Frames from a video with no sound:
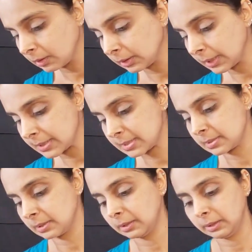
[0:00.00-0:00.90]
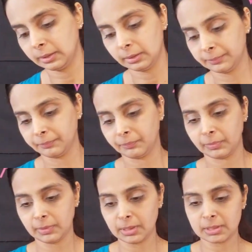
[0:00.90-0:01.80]
Let's see.
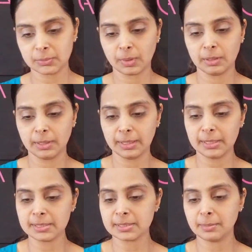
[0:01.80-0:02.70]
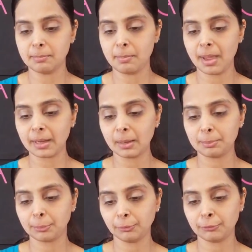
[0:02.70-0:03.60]
This one is the Mega
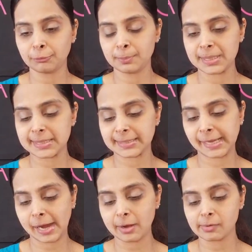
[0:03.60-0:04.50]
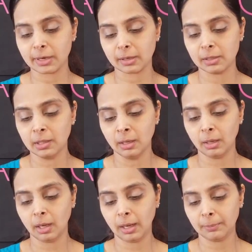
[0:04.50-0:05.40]
Proof Mascara,
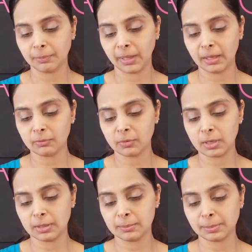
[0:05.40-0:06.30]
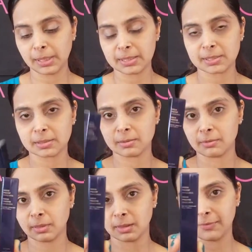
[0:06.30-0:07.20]
Avon plus
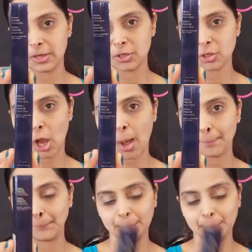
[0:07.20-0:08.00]
the Face Shop.